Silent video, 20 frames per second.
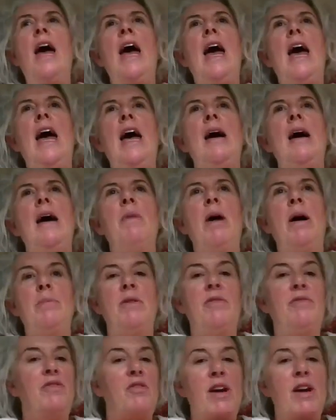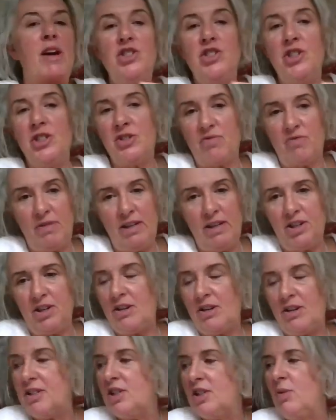I'm a voracious
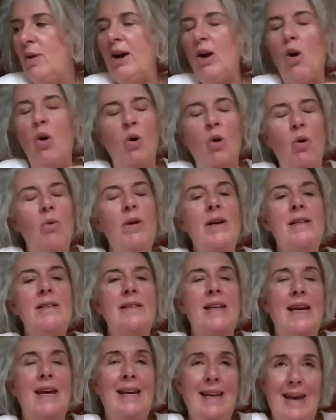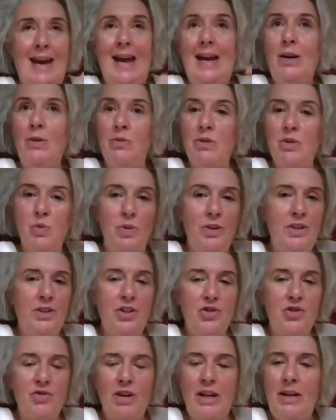reader. So I always, again, it was one of
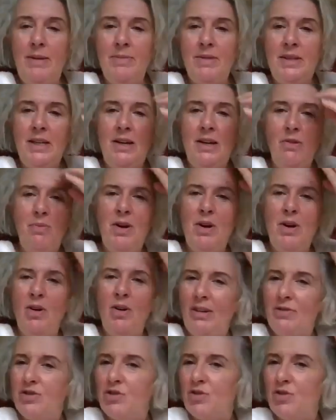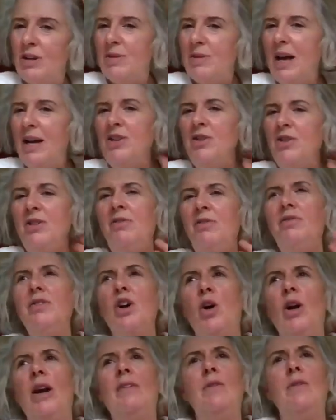the dreams. We all have dreams. I don't know if we
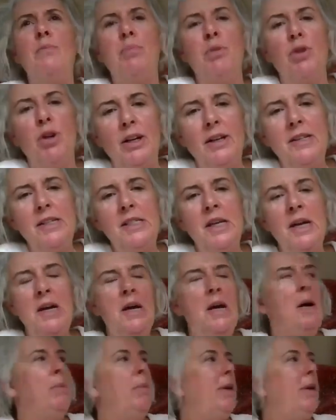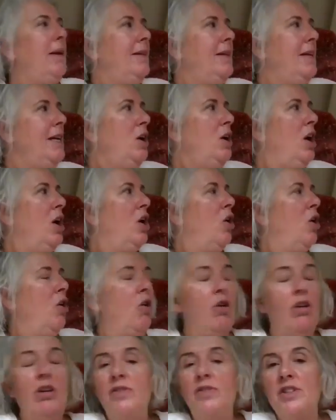all have a book in us, but I think
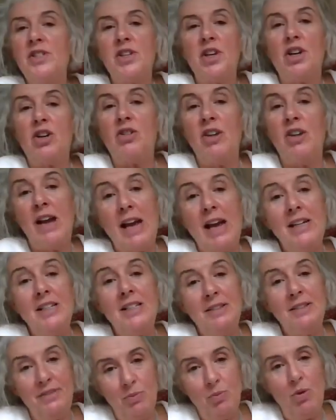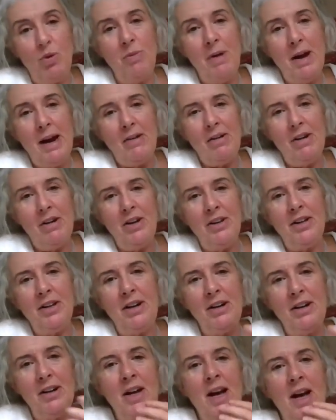all of us are creative in one way or
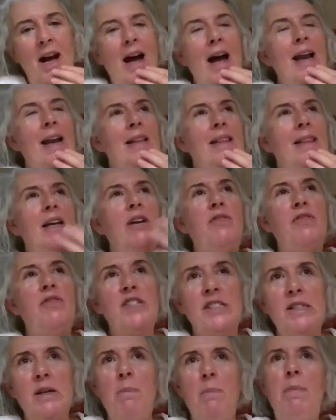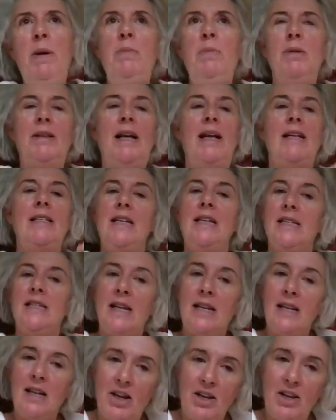another. And I think for some people, that's, yes,
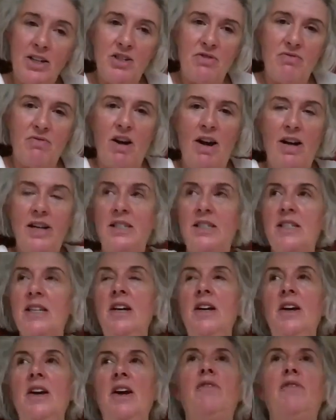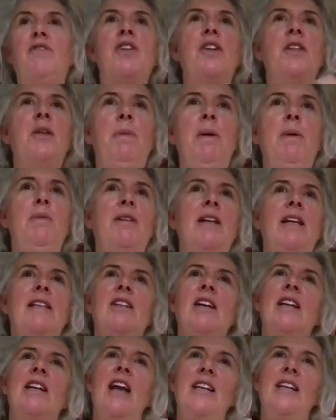I'd like to write. For other people, that's,
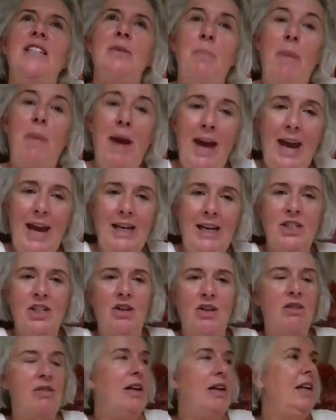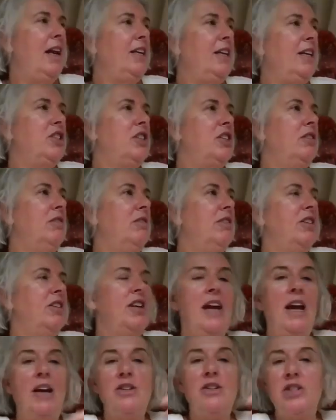I'd like to paint, or I'd like to
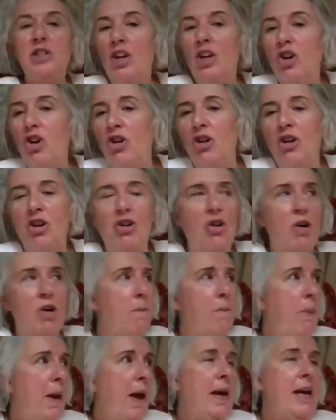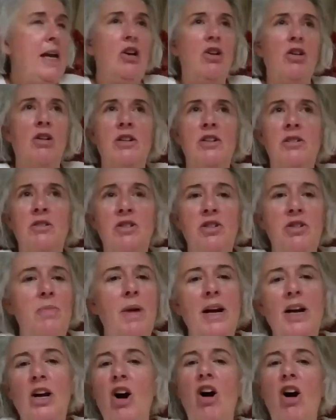learn how to cook or bake or do
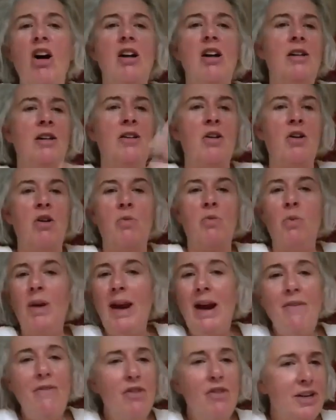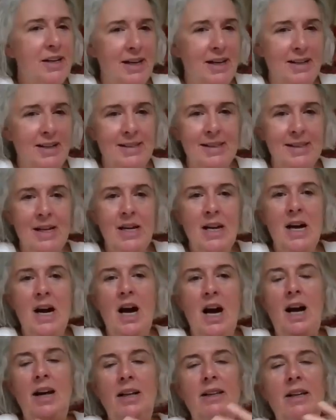my garden or whatever it is.
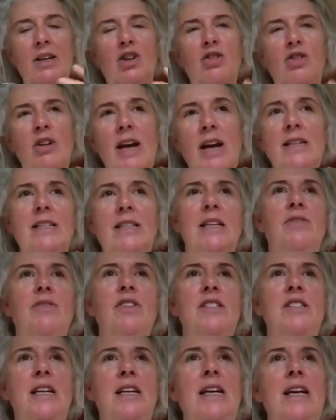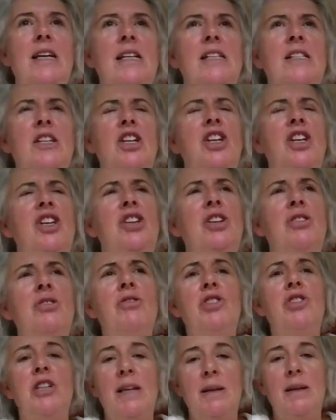I think creativity is a
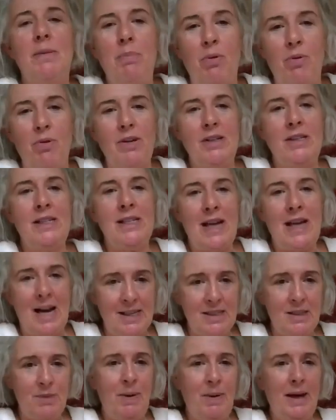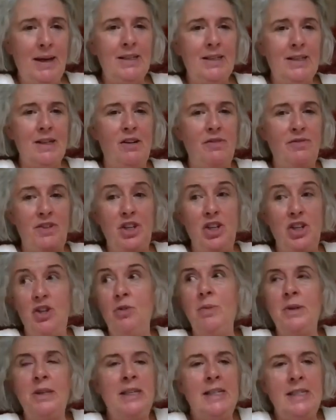hugely important aspect of the
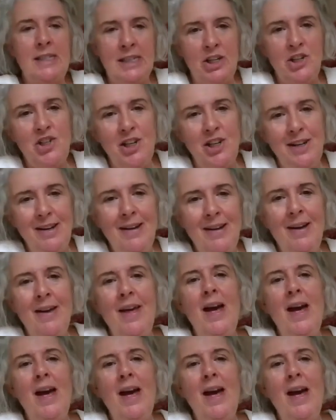human condition.